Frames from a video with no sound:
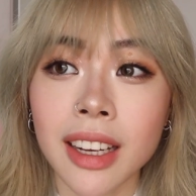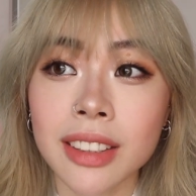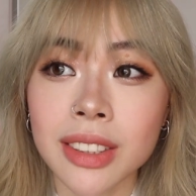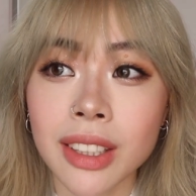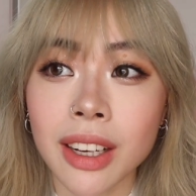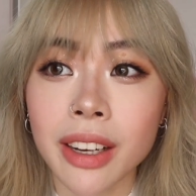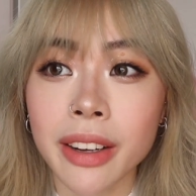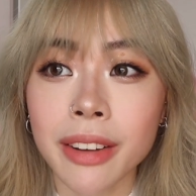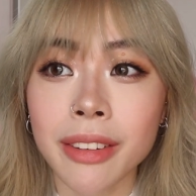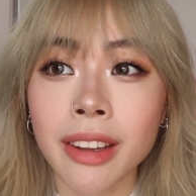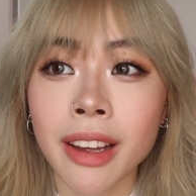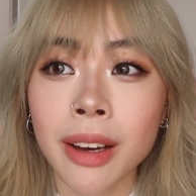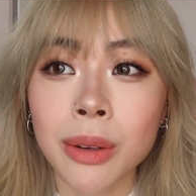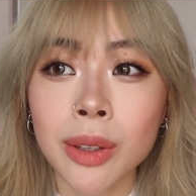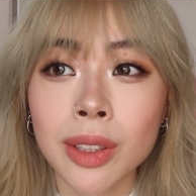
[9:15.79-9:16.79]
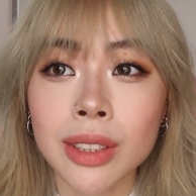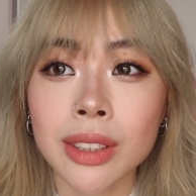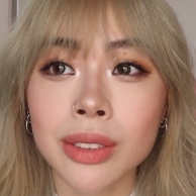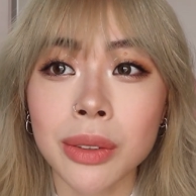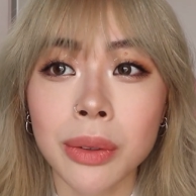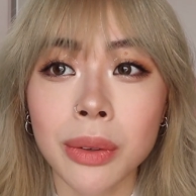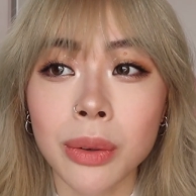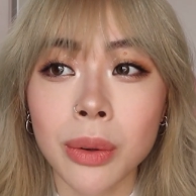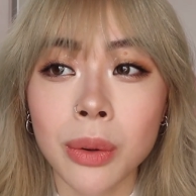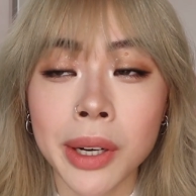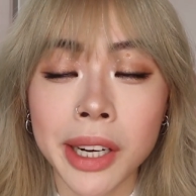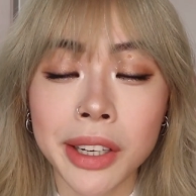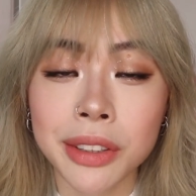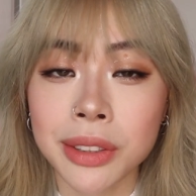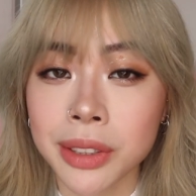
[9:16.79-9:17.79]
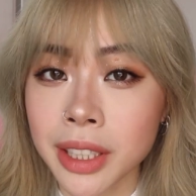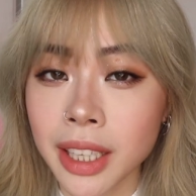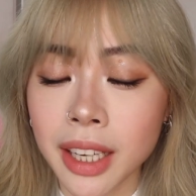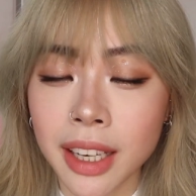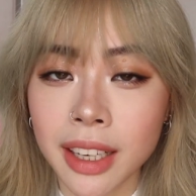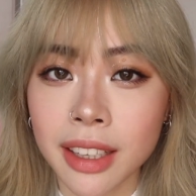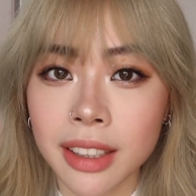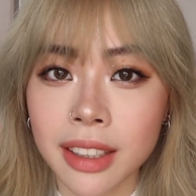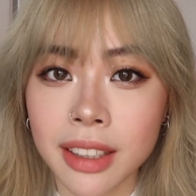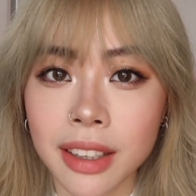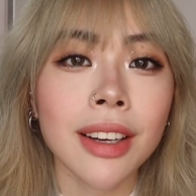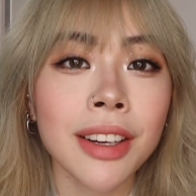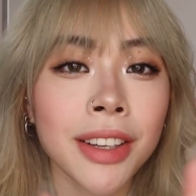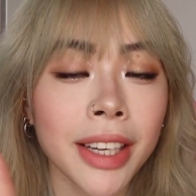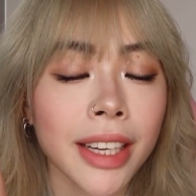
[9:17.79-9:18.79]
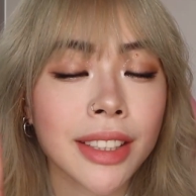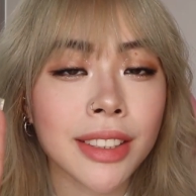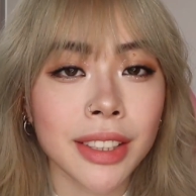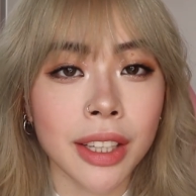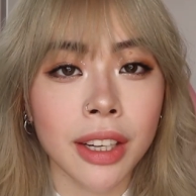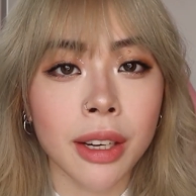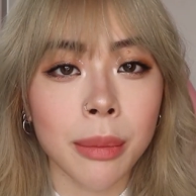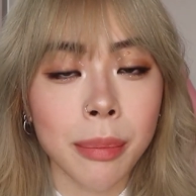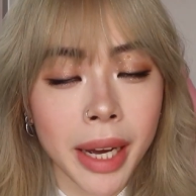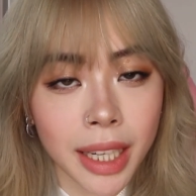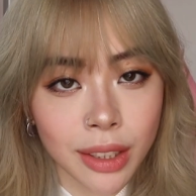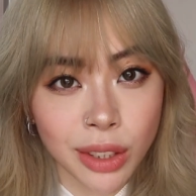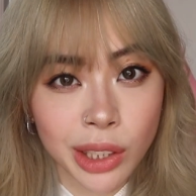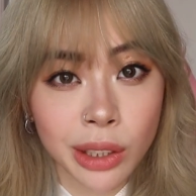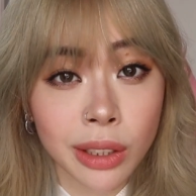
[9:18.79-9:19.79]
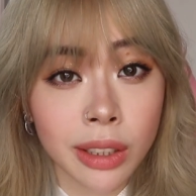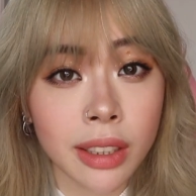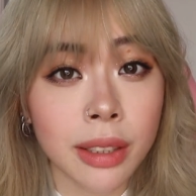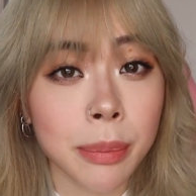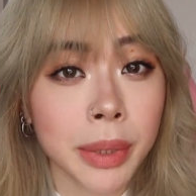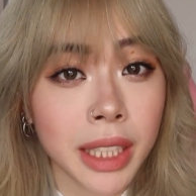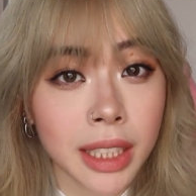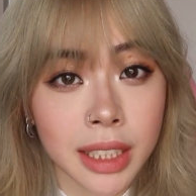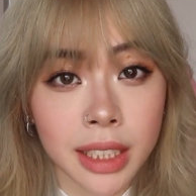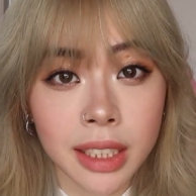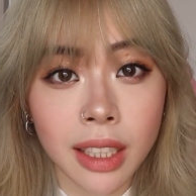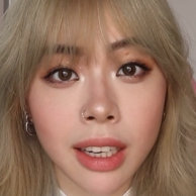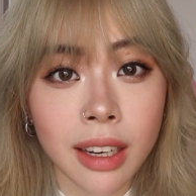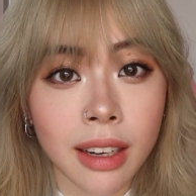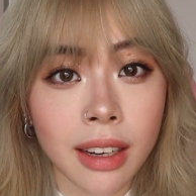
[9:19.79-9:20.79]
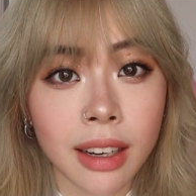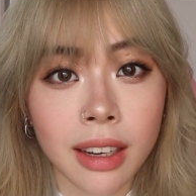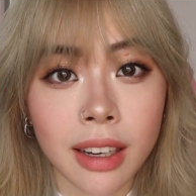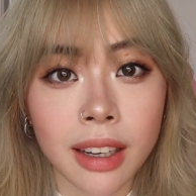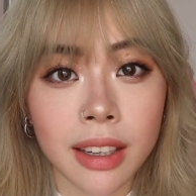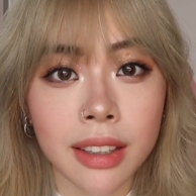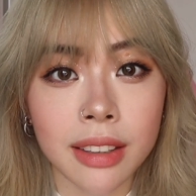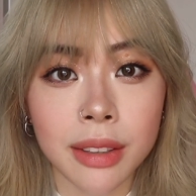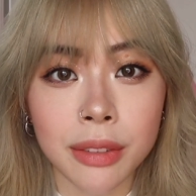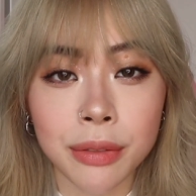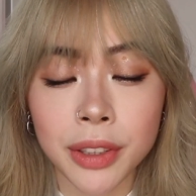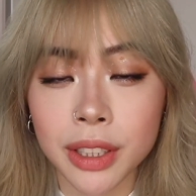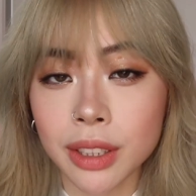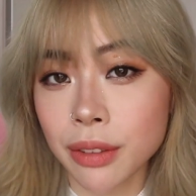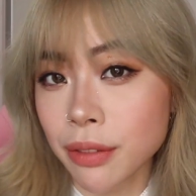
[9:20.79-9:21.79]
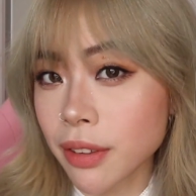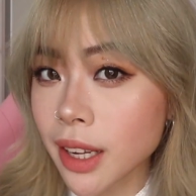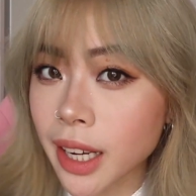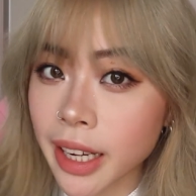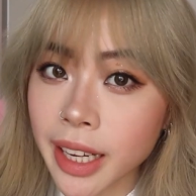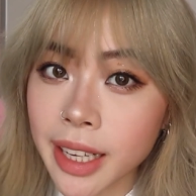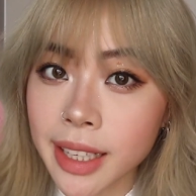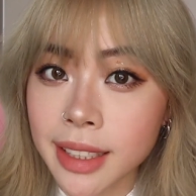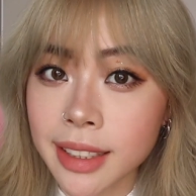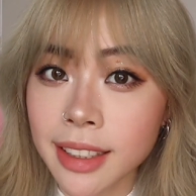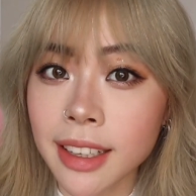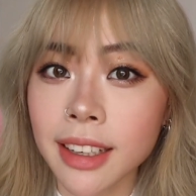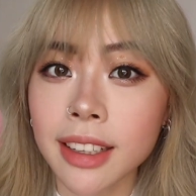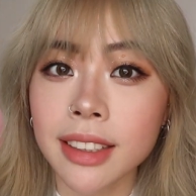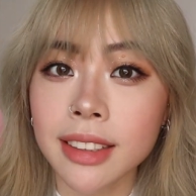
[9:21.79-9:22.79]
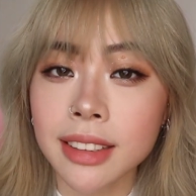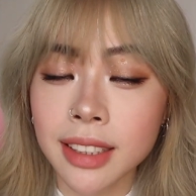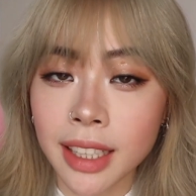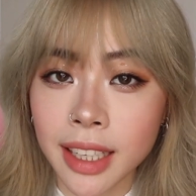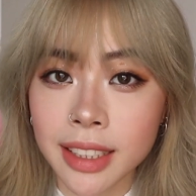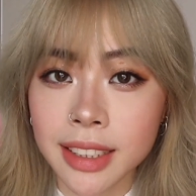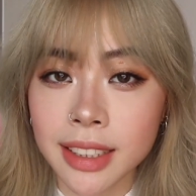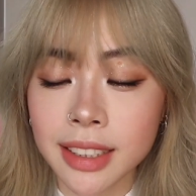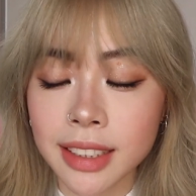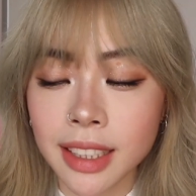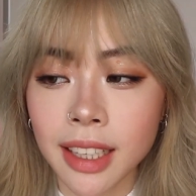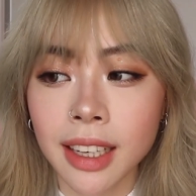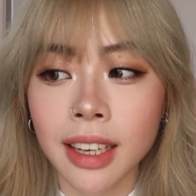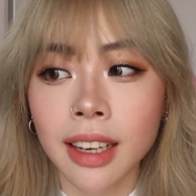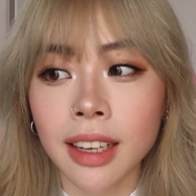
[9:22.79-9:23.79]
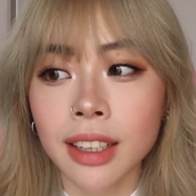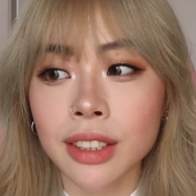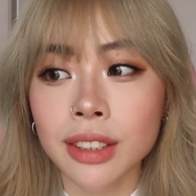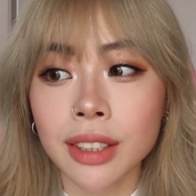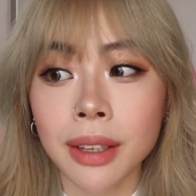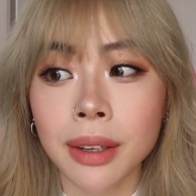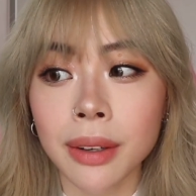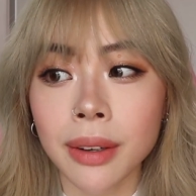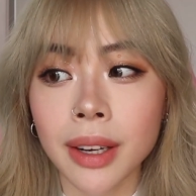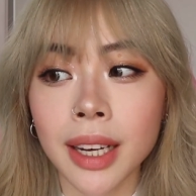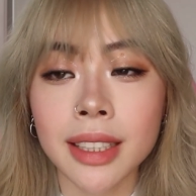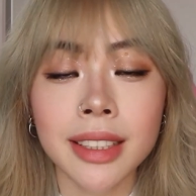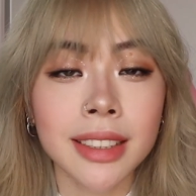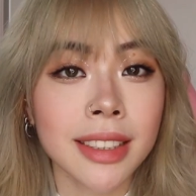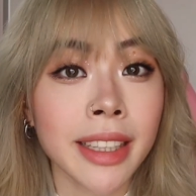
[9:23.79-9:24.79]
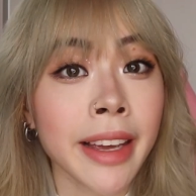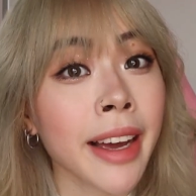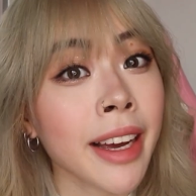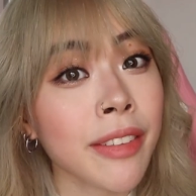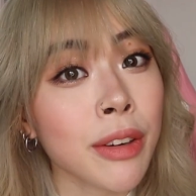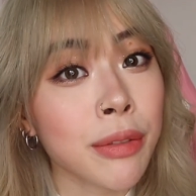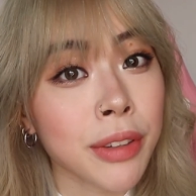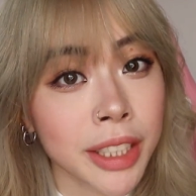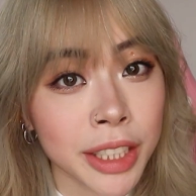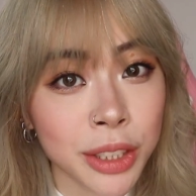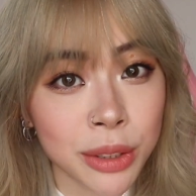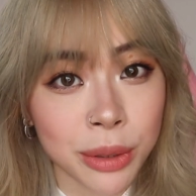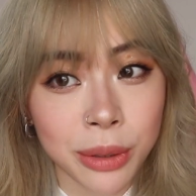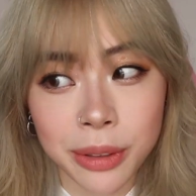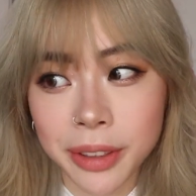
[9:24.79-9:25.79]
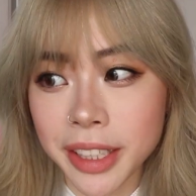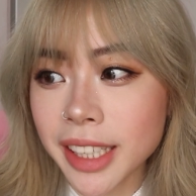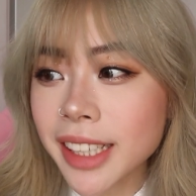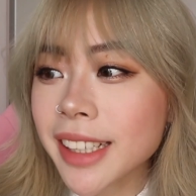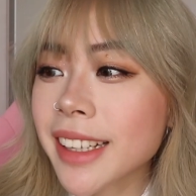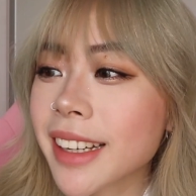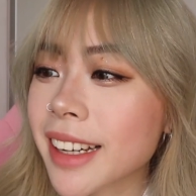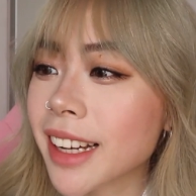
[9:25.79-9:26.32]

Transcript: So that was quite annoying. Oh yeah, so back to the PCR fit to fly test. So I did say I have a funny story.